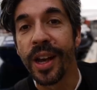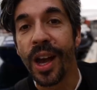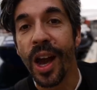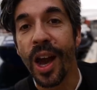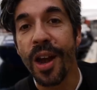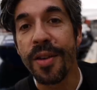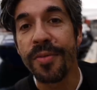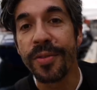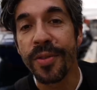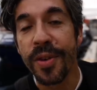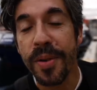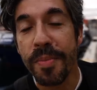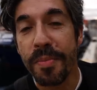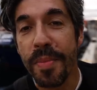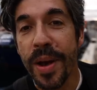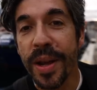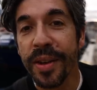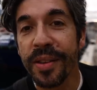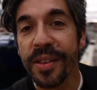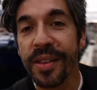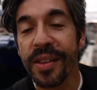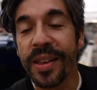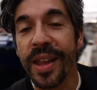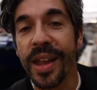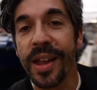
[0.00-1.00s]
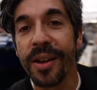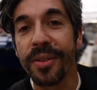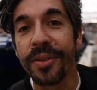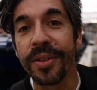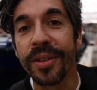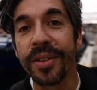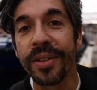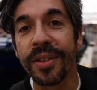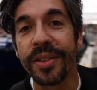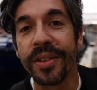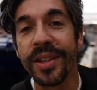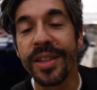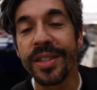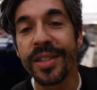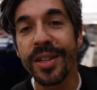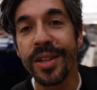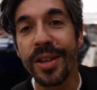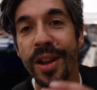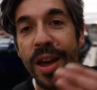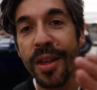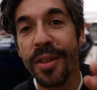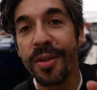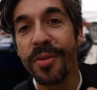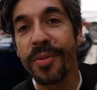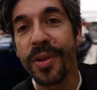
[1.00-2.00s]
over a month now, and there's
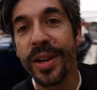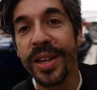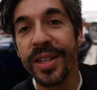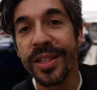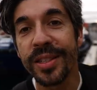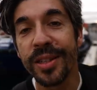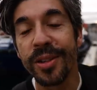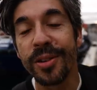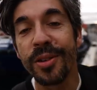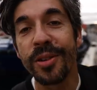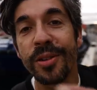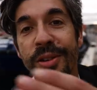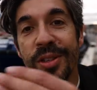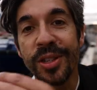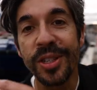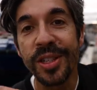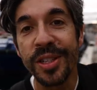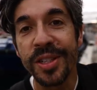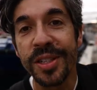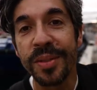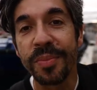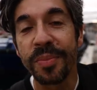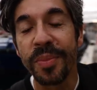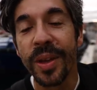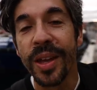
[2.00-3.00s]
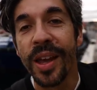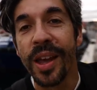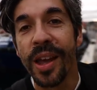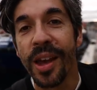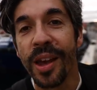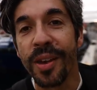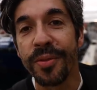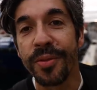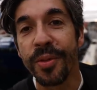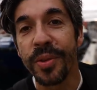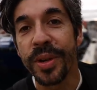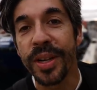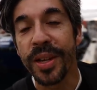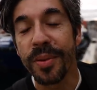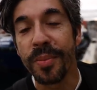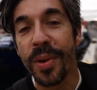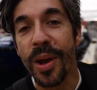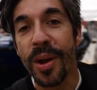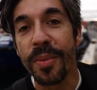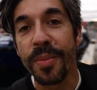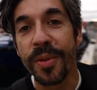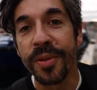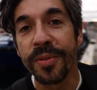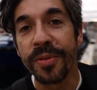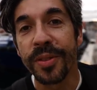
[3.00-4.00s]
another reason, not just avoiding
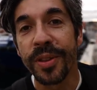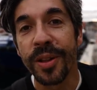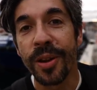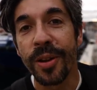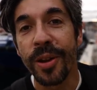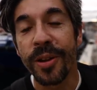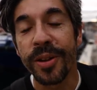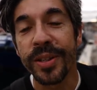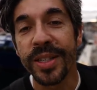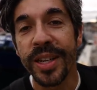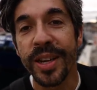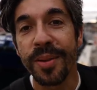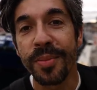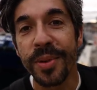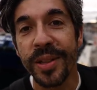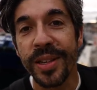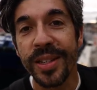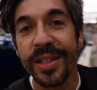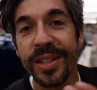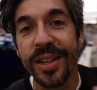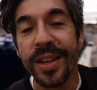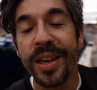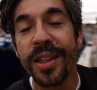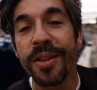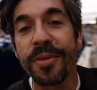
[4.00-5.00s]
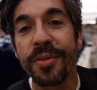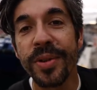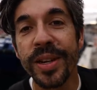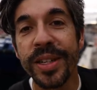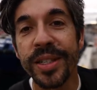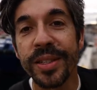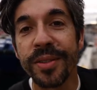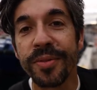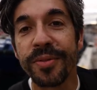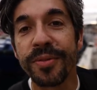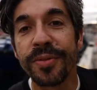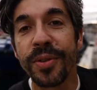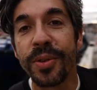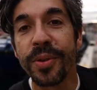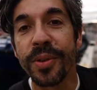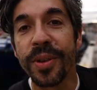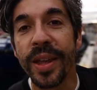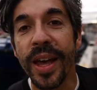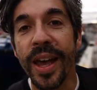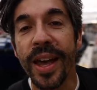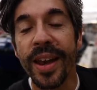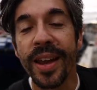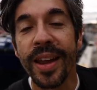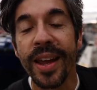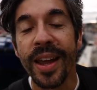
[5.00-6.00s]
Melbourne for the lockdown, but there's another reason for
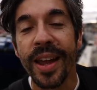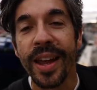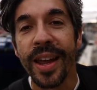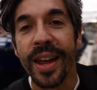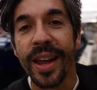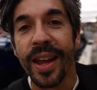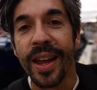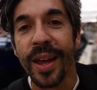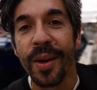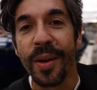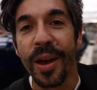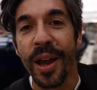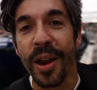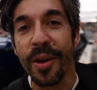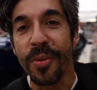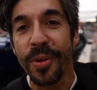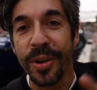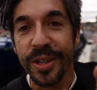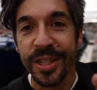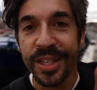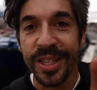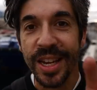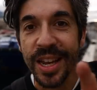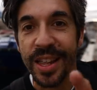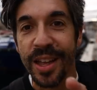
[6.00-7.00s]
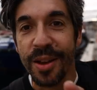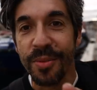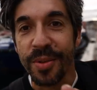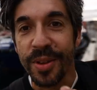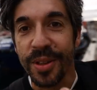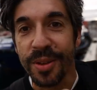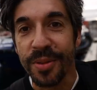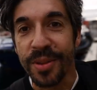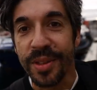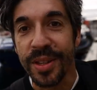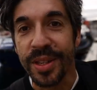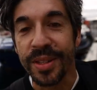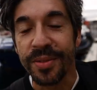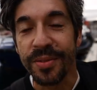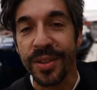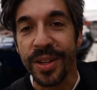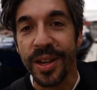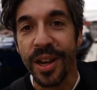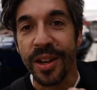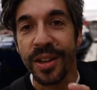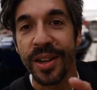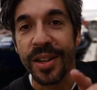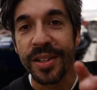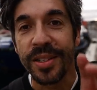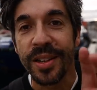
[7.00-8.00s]
that. And I want to share that with you in this
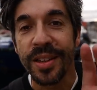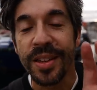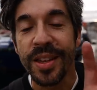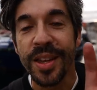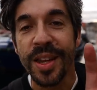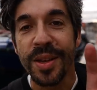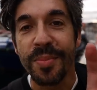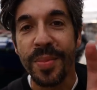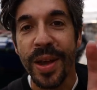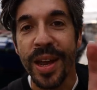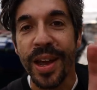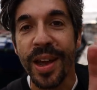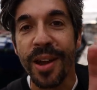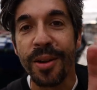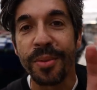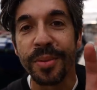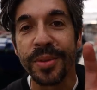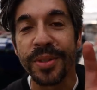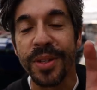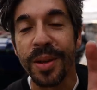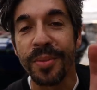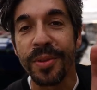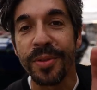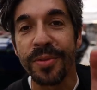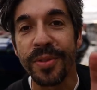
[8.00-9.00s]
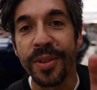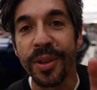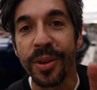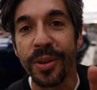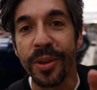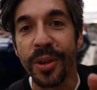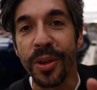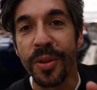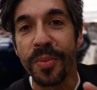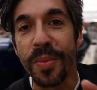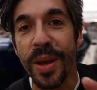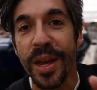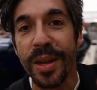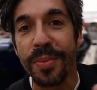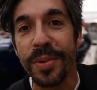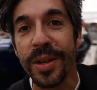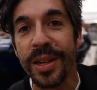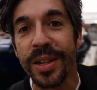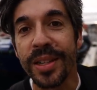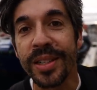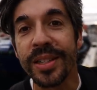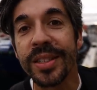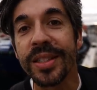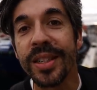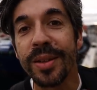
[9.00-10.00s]
video because I think it may help some of you who may be
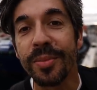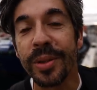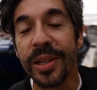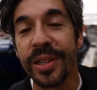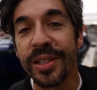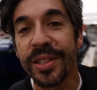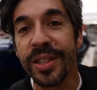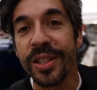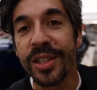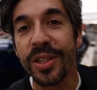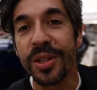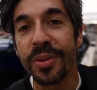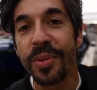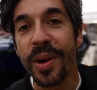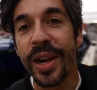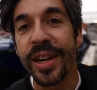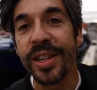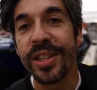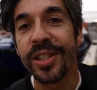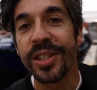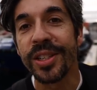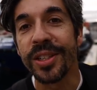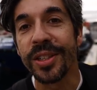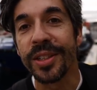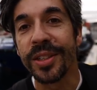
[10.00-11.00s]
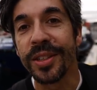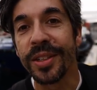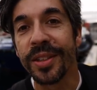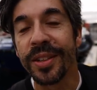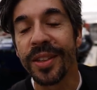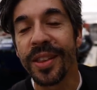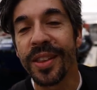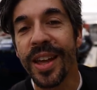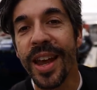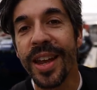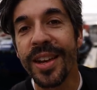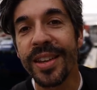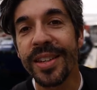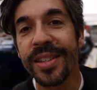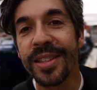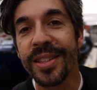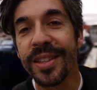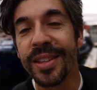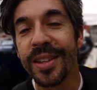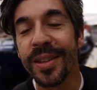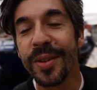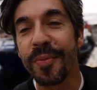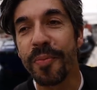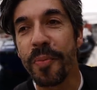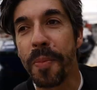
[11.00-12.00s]
in a similar situation, and that is
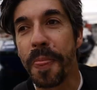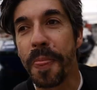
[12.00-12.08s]
that